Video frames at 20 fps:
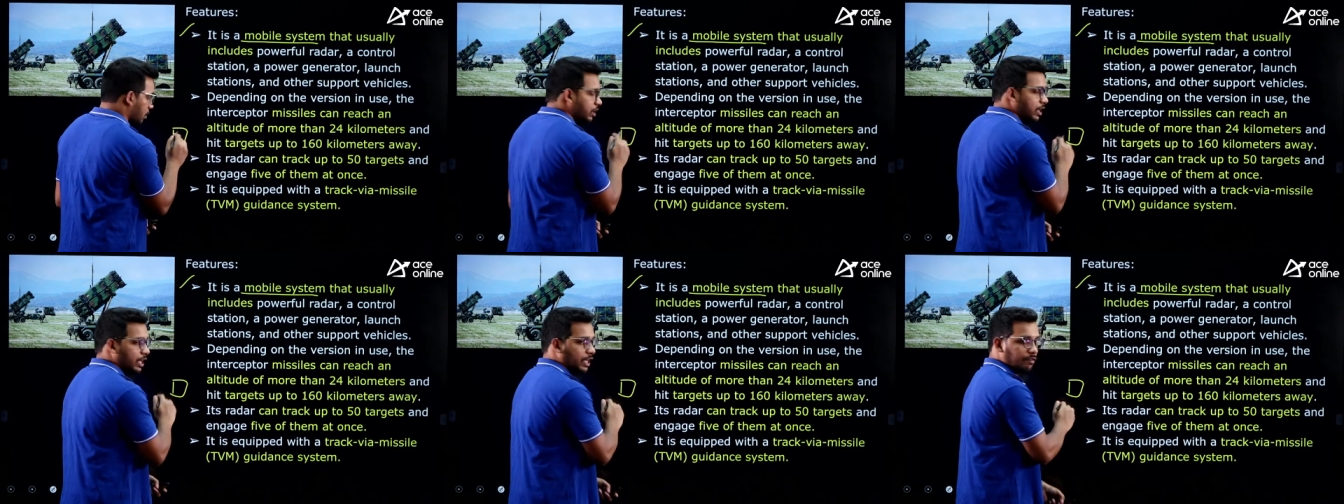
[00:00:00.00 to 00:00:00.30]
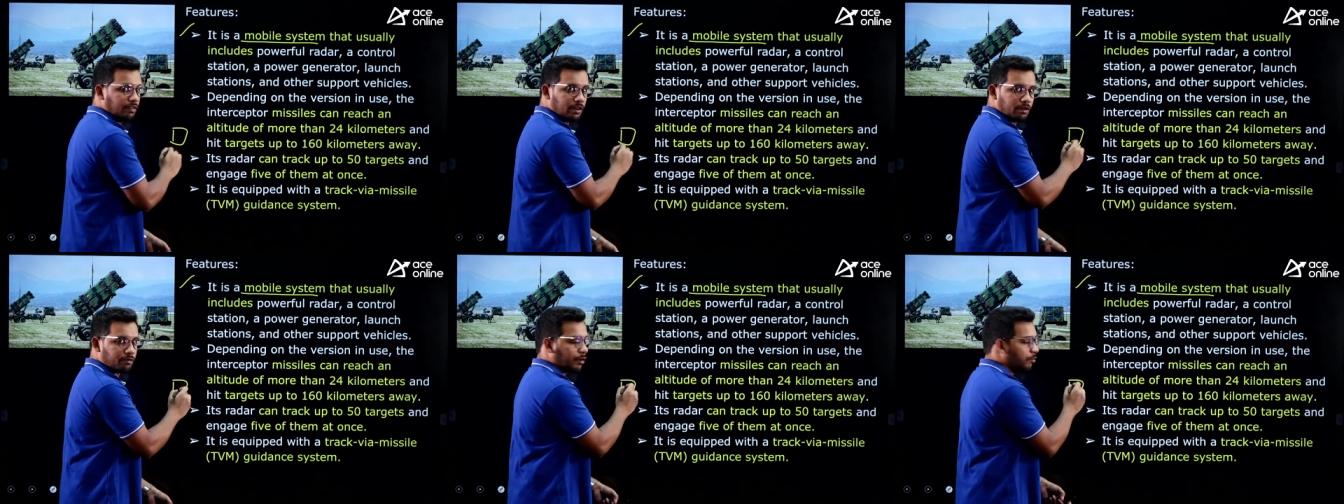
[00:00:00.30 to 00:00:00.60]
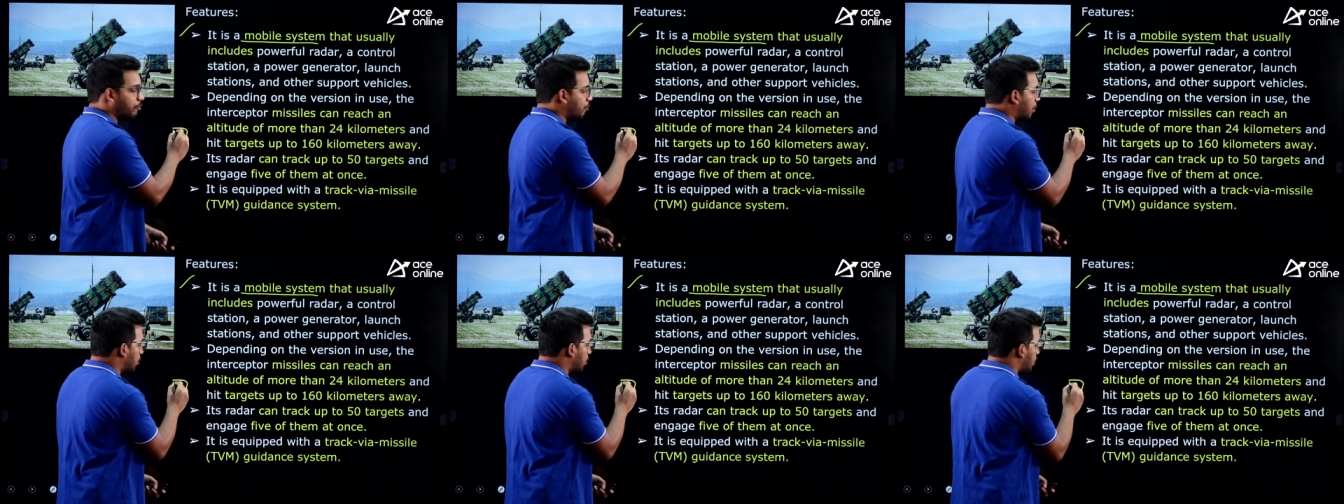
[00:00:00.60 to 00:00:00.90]
even
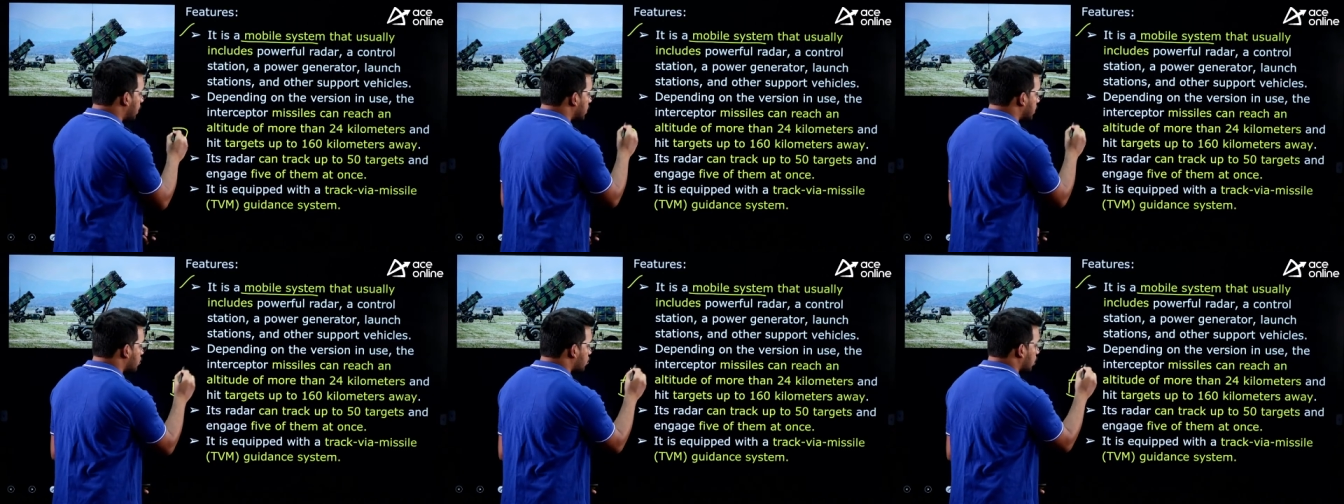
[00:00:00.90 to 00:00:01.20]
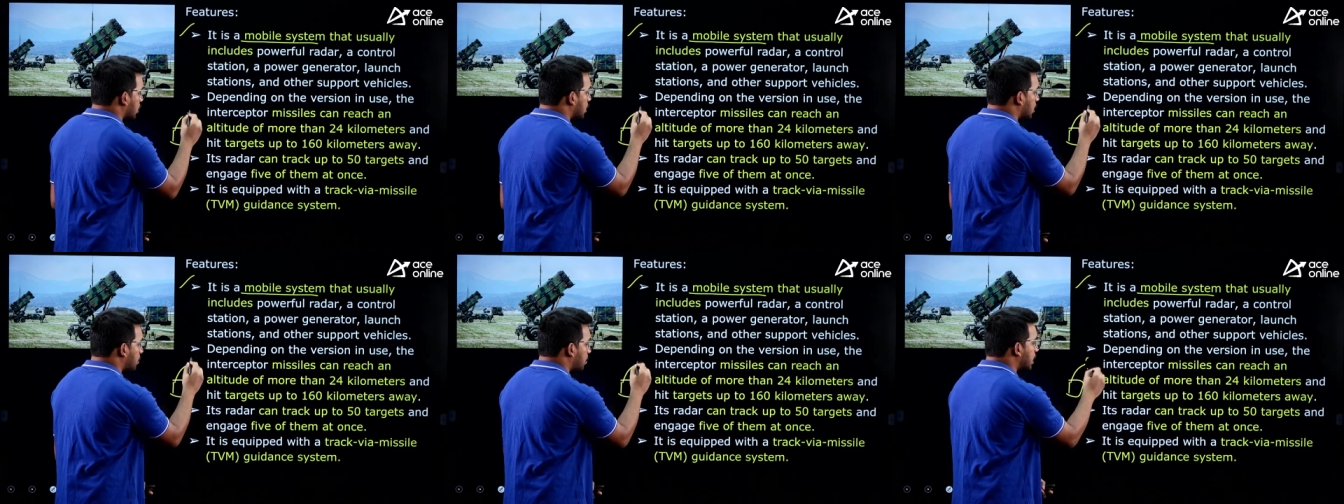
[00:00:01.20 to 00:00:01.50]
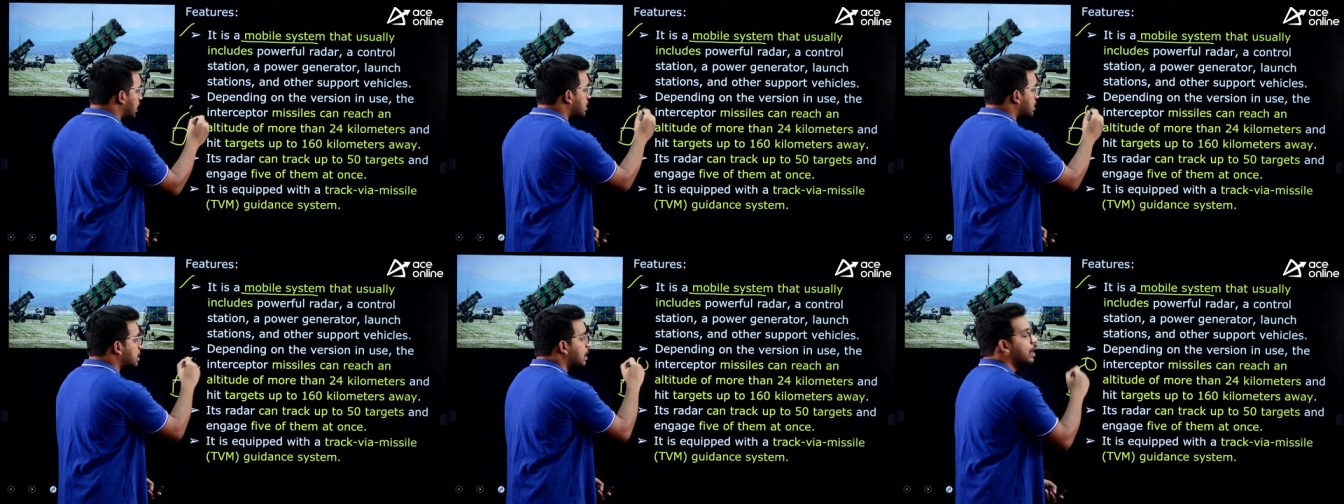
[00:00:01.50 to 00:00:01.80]
from one place to other
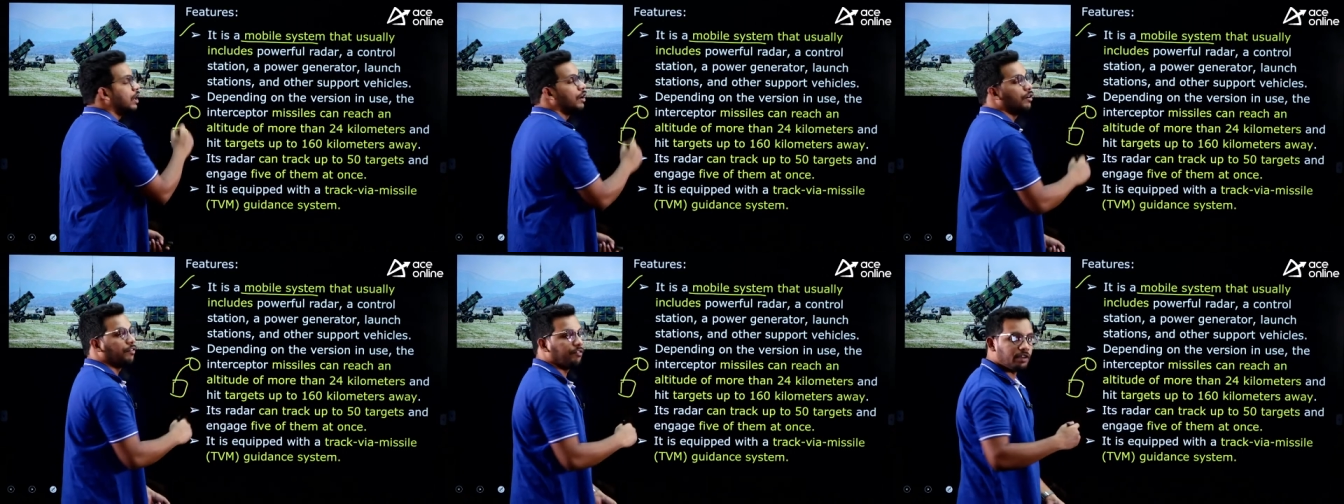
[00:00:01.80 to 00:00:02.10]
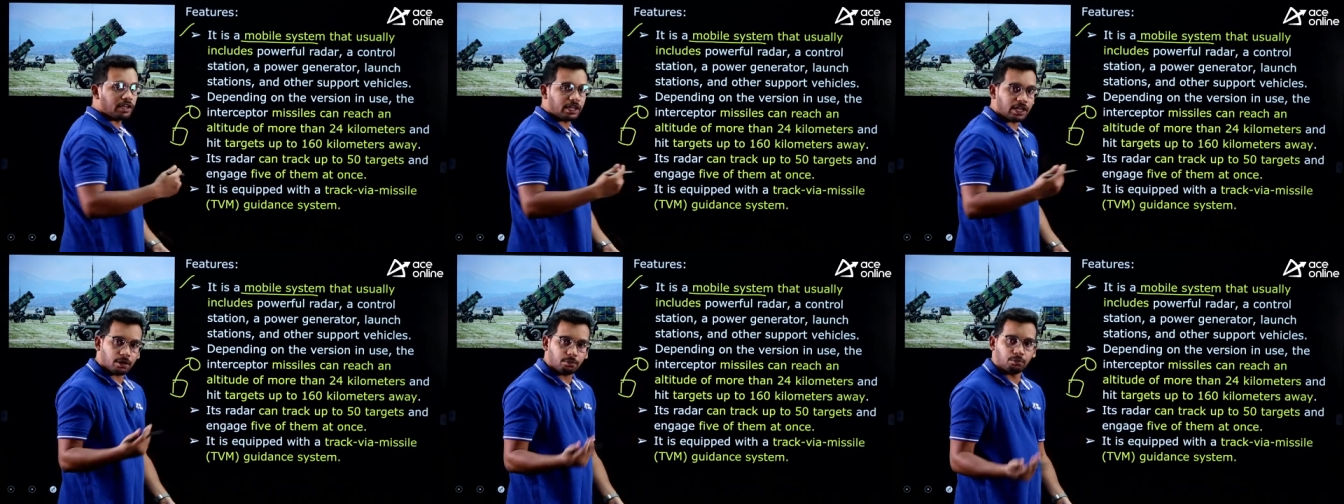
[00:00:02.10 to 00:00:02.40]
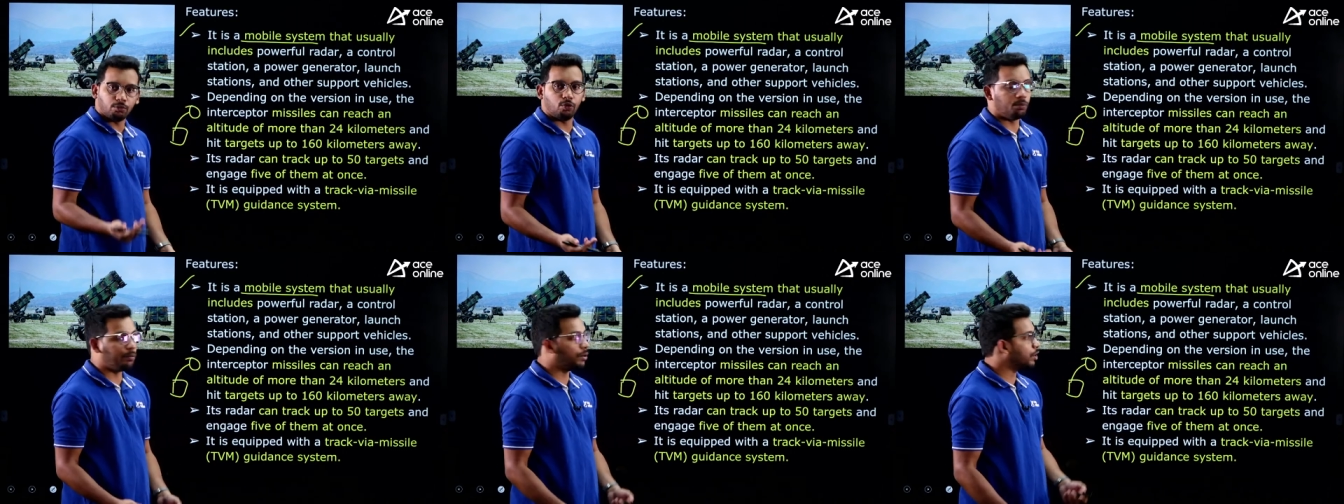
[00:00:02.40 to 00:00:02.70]
place we can
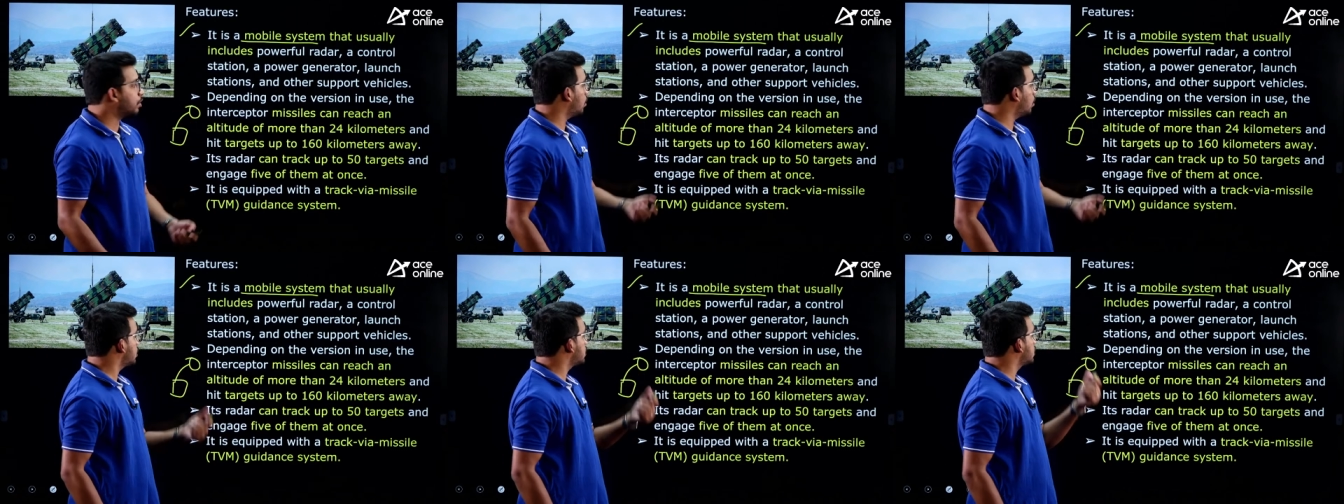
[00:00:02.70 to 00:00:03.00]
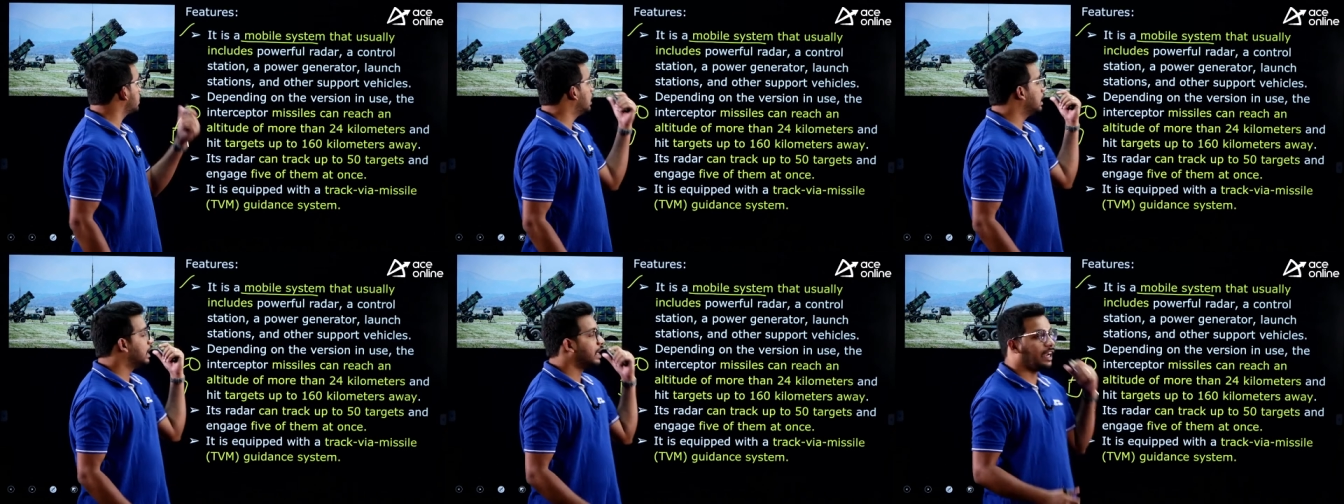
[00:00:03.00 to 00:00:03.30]
move because